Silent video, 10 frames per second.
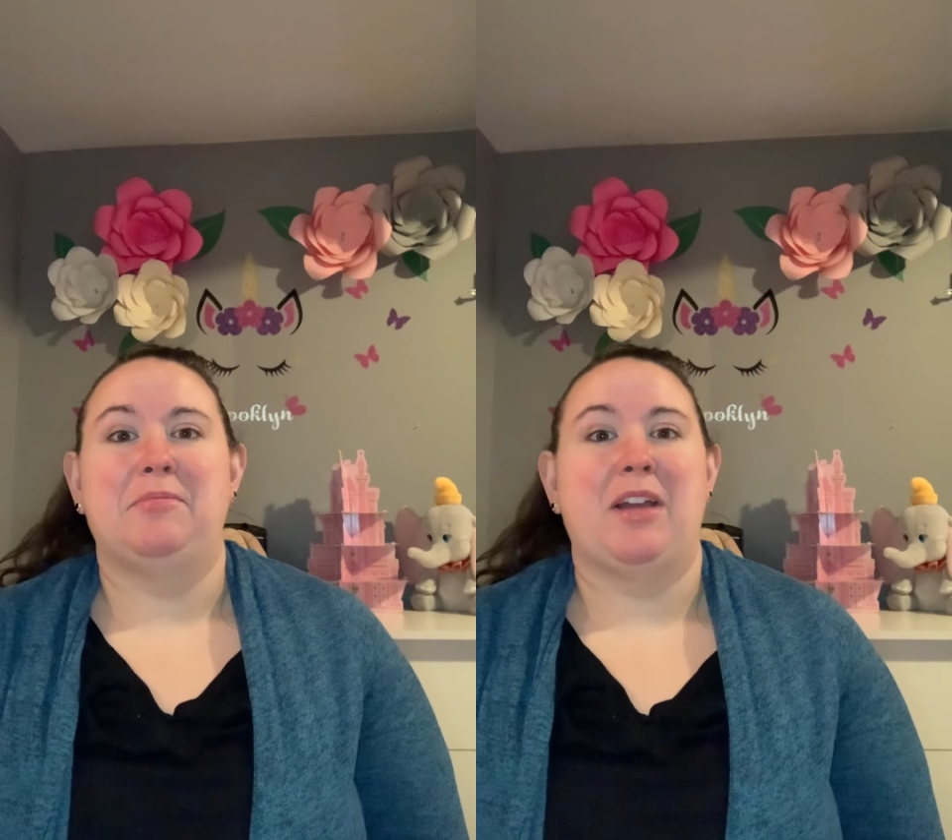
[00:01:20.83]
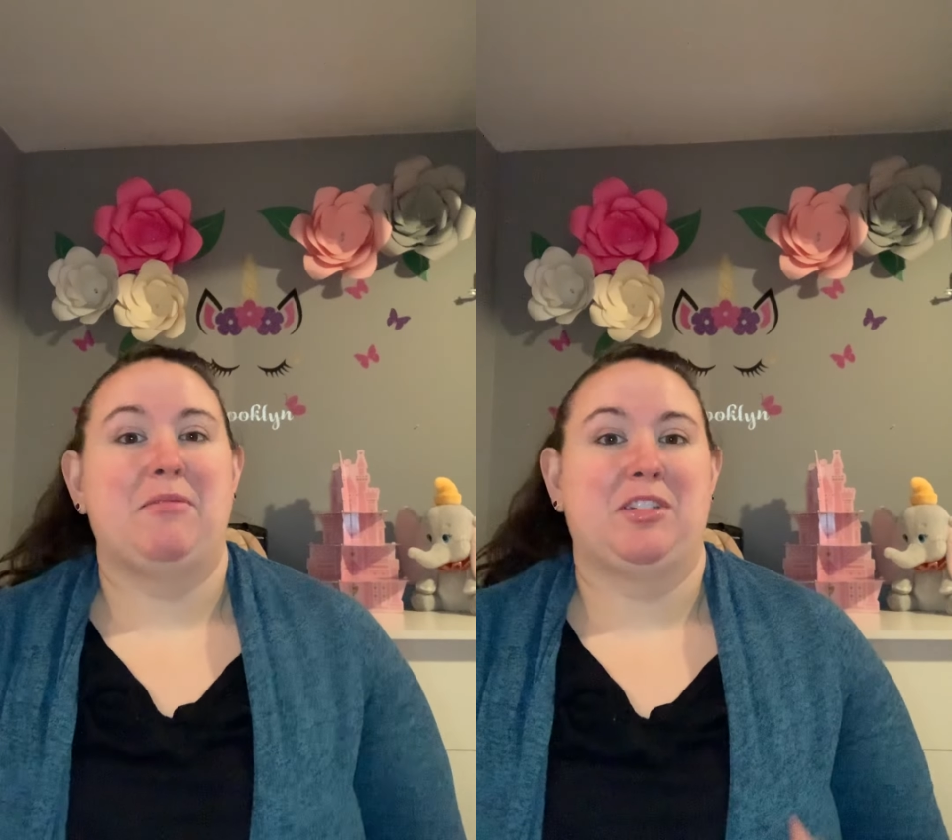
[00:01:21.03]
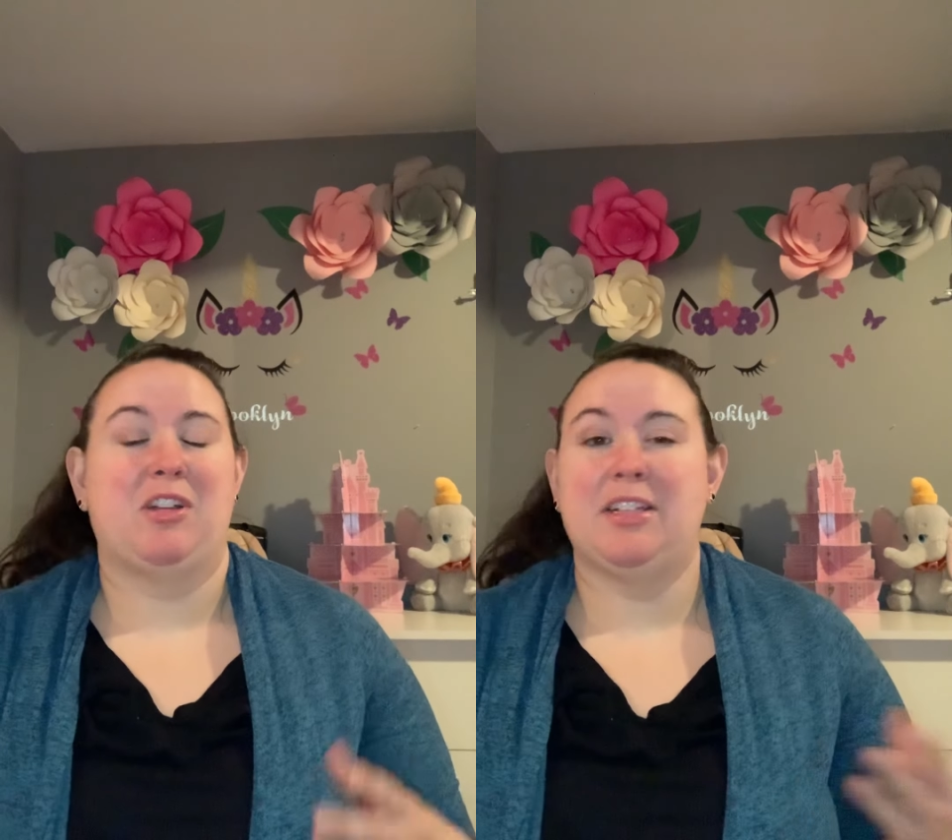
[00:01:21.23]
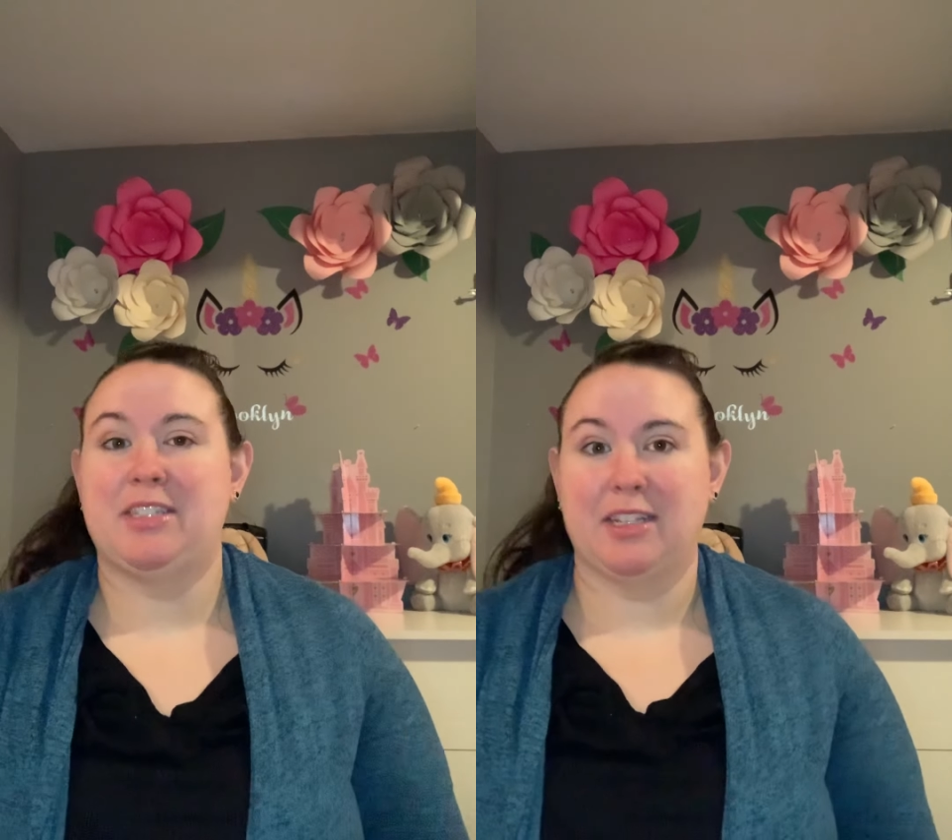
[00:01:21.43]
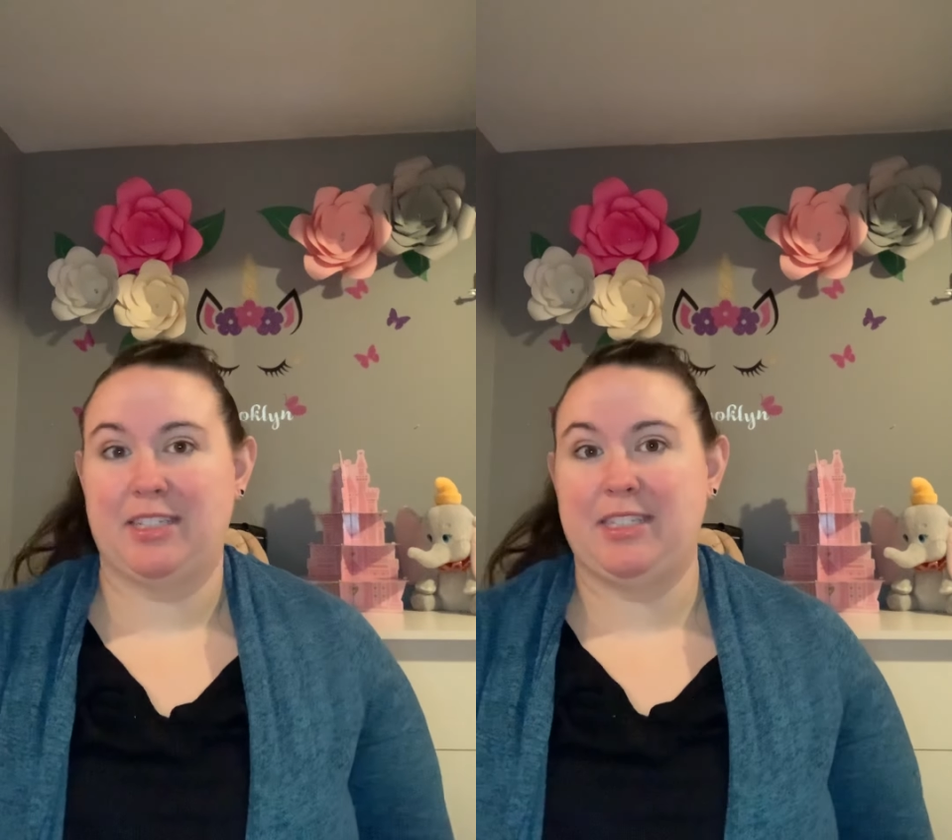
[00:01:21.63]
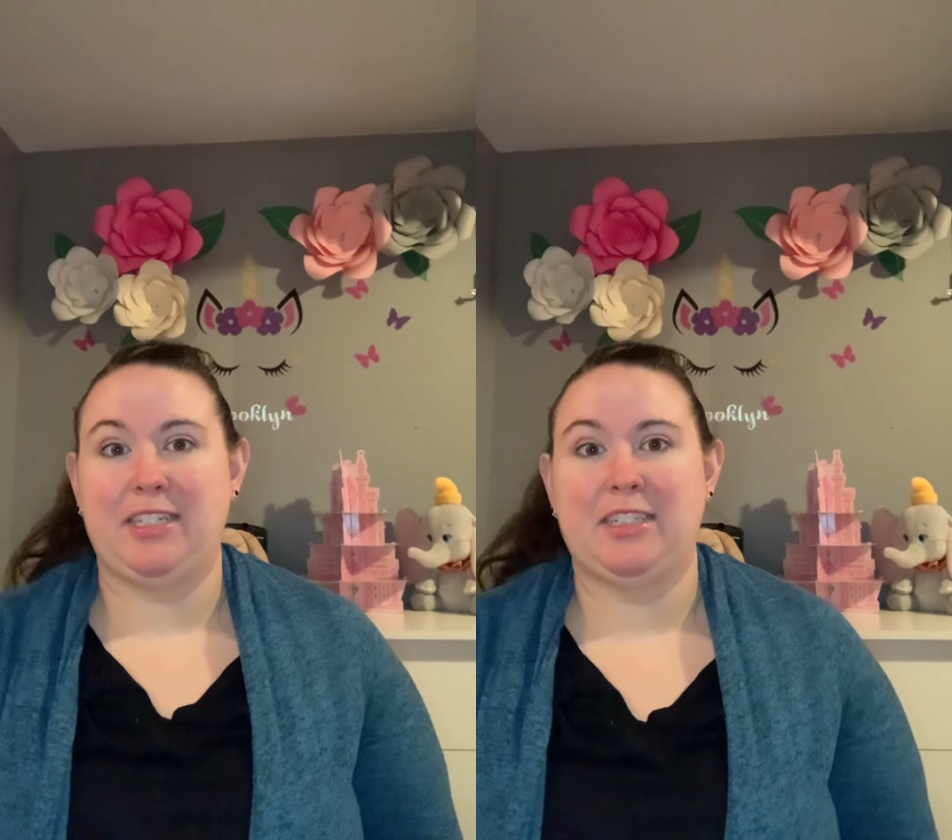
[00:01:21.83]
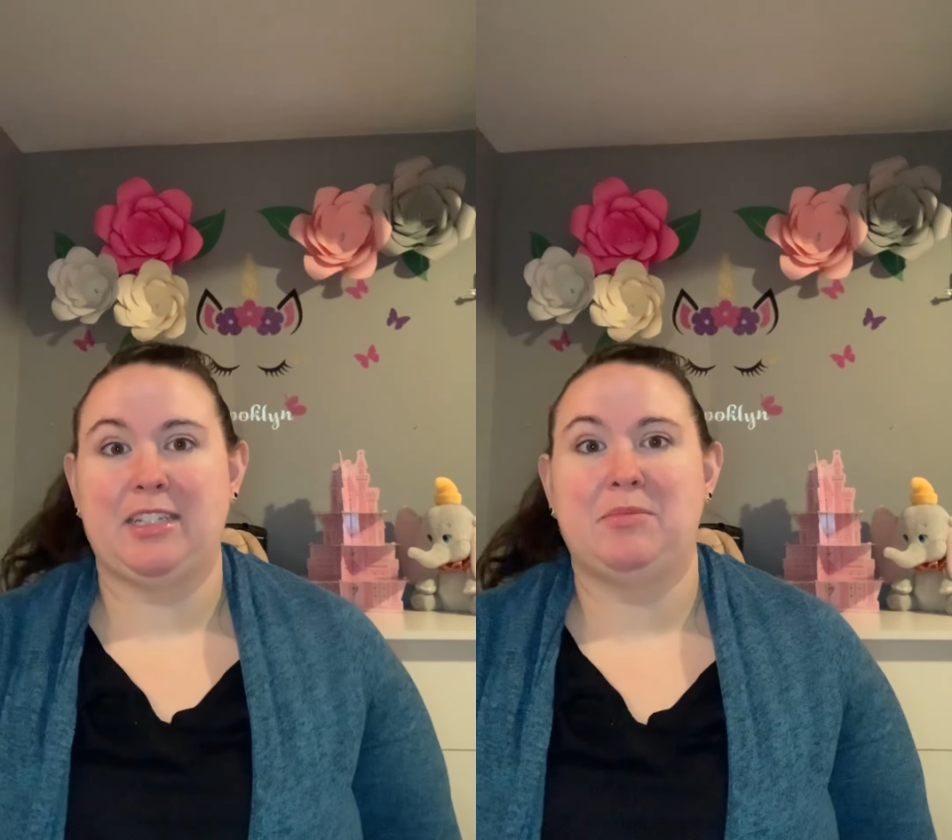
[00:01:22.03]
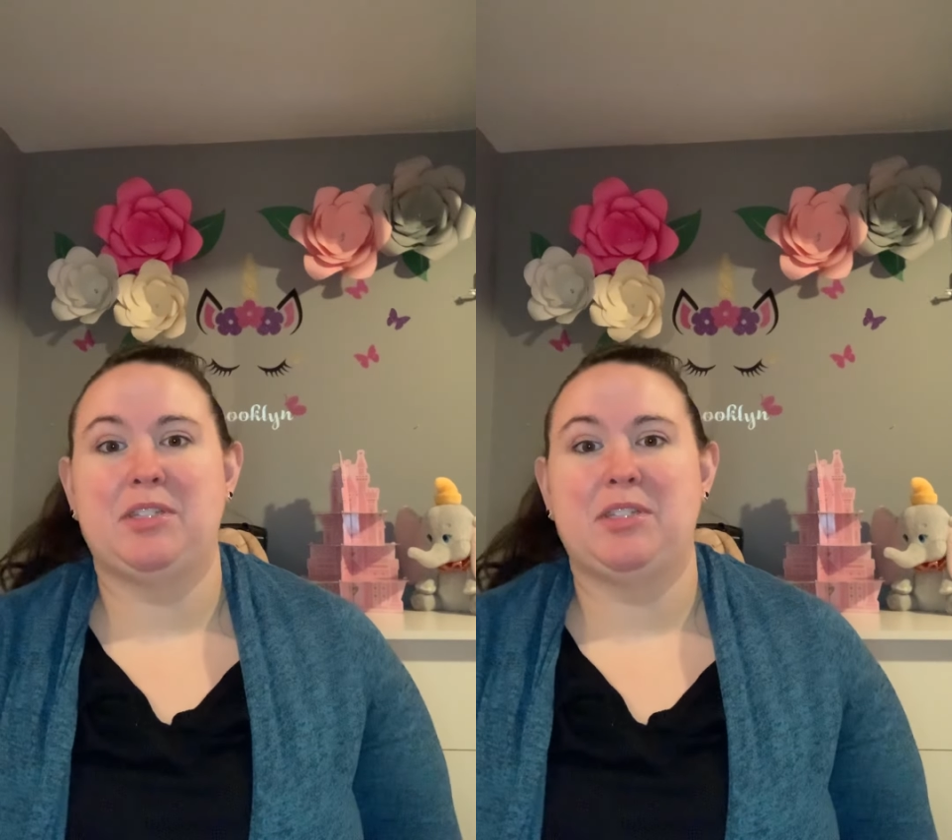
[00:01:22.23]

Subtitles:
I was constantly seeing them.